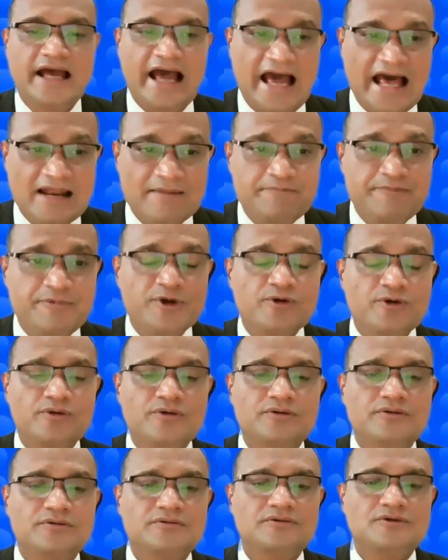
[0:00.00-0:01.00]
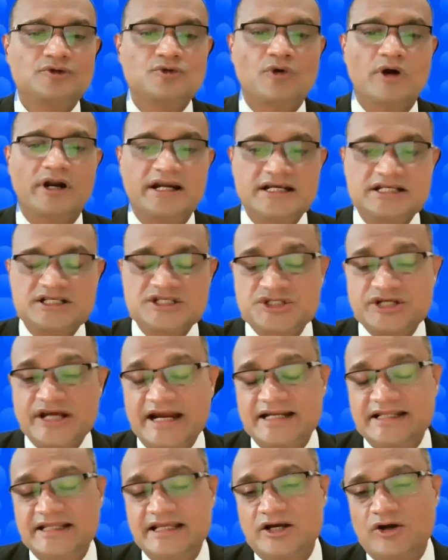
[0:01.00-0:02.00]
help you to
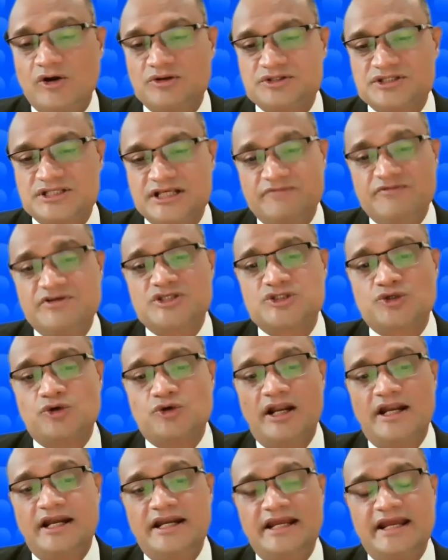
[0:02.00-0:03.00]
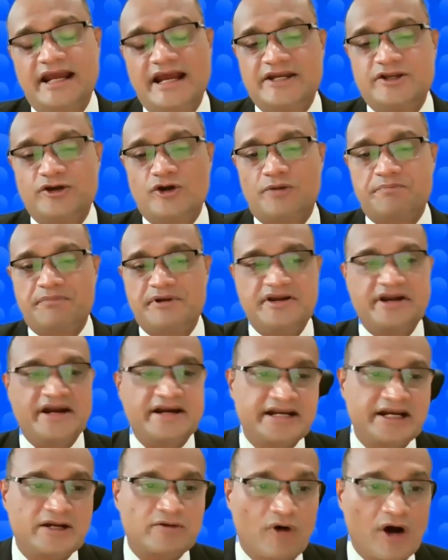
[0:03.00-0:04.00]
understand the service quality at your
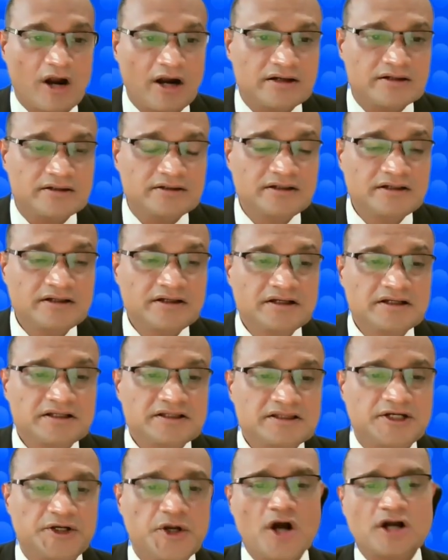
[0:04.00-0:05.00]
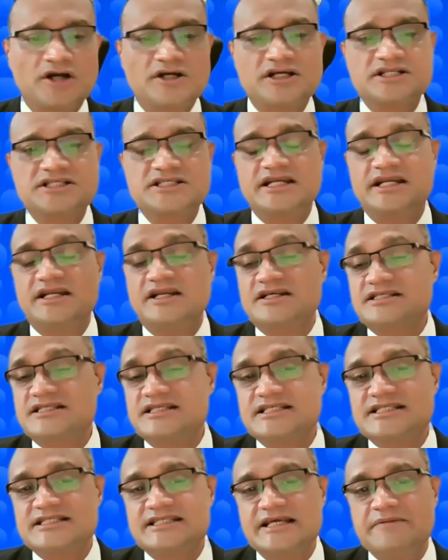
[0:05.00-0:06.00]
pediatric ward. The doctors and
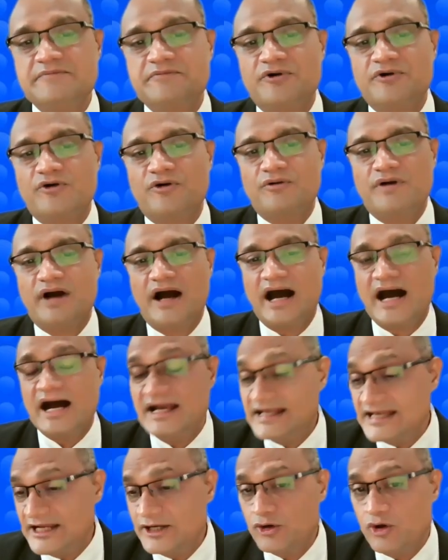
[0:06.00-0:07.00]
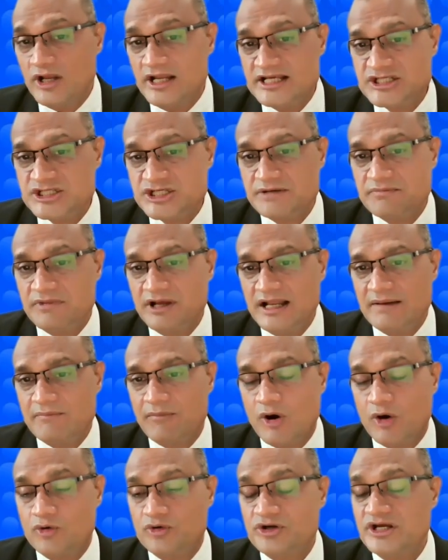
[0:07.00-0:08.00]
nurses seem highly knowledgeable
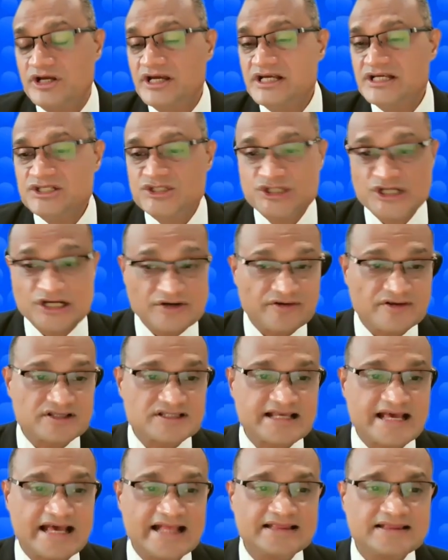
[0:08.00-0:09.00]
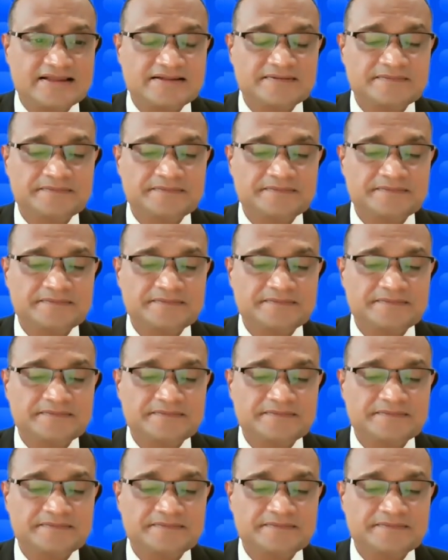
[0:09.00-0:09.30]
about children's health